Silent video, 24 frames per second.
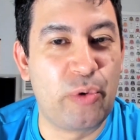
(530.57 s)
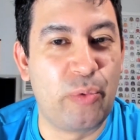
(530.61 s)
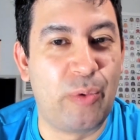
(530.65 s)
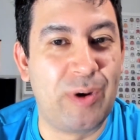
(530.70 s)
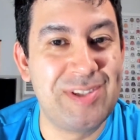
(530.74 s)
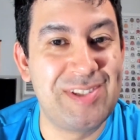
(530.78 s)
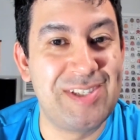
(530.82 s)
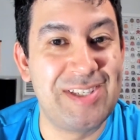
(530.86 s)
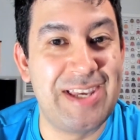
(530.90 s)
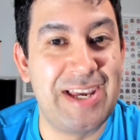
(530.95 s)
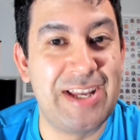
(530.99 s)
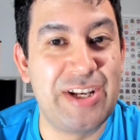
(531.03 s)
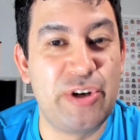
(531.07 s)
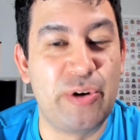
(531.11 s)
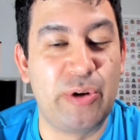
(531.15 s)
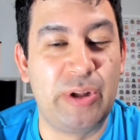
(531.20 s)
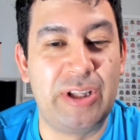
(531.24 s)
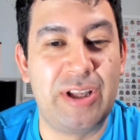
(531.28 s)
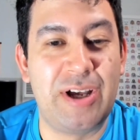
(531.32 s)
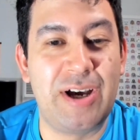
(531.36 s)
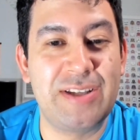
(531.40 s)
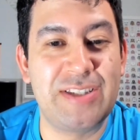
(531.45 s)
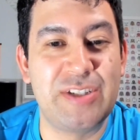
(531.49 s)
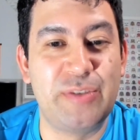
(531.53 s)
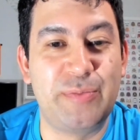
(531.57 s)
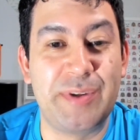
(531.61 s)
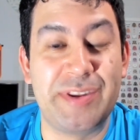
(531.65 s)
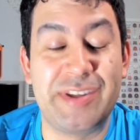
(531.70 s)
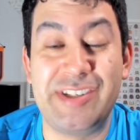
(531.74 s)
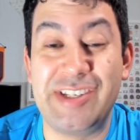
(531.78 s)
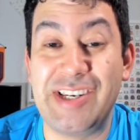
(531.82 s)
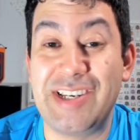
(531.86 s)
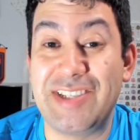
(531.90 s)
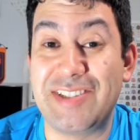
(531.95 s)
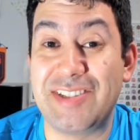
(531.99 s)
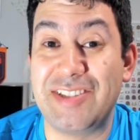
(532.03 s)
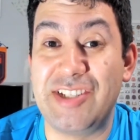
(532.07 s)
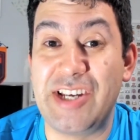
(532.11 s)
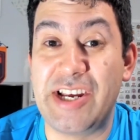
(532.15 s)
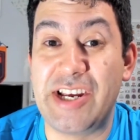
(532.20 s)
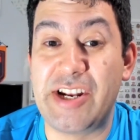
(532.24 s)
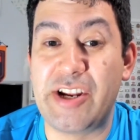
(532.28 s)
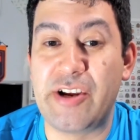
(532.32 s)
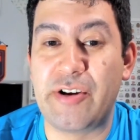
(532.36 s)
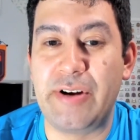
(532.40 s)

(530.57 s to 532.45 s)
Once again, you're locked in with Jason J.D.